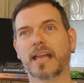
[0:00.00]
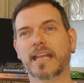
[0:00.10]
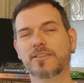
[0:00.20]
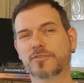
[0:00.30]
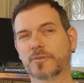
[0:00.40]

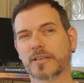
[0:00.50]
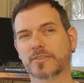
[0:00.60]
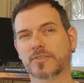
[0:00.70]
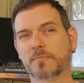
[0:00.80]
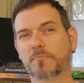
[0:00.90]

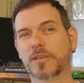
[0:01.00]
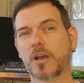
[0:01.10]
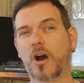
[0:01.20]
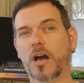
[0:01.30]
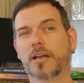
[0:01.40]
interests
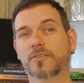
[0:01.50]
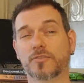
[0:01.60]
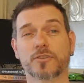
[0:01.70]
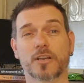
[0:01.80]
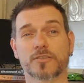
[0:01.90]

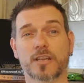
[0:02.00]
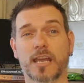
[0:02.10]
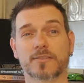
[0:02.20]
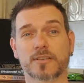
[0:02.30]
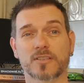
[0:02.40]
beyond just
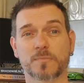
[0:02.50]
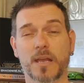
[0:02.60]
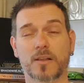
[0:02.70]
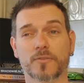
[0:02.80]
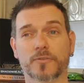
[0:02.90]
casting
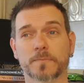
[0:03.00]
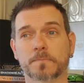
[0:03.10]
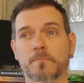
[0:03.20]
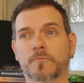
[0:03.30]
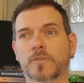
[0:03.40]
spells.
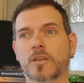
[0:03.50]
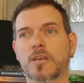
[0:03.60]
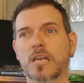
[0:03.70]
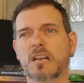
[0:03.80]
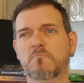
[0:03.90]

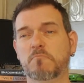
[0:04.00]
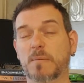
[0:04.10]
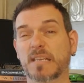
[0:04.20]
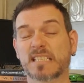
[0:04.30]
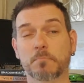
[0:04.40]

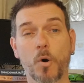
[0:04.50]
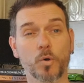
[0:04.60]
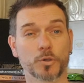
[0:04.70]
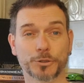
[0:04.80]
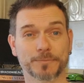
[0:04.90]
Maybe it's
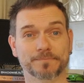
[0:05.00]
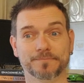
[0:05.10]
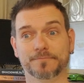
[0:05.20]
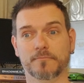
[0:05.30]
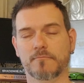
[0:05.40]
mold.
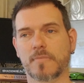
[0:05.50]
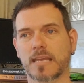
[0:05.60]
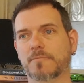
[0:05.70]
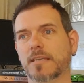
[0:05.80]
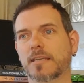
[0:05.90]

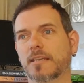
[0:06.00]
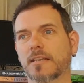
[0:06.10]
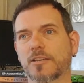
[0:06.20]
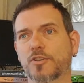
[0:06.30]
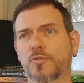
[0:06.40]
Maybe
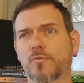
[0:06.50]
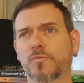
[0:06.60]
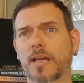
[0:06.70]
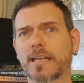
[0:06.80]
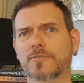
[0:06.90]

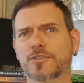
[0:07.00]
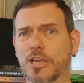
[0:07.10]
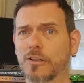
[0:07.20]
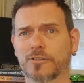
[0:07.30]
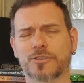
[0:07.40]
you like
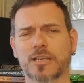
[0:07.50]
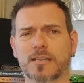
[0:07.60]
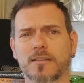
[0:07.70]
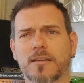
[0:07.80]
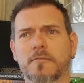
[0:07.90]
geology.
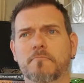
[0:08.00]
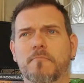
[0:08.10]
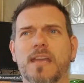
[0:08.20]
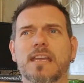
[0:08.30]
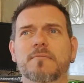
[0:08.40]

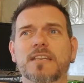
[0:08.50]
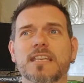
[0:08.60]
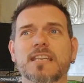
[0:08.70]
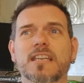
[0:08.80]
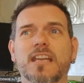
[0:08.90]

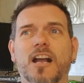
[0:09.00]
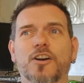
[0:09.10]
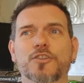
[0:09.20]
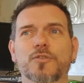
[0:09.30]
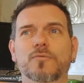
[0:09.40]
Maybe
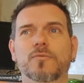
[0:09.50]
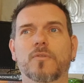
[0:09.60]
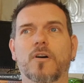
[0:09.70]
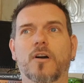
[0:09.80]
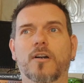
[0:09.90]
you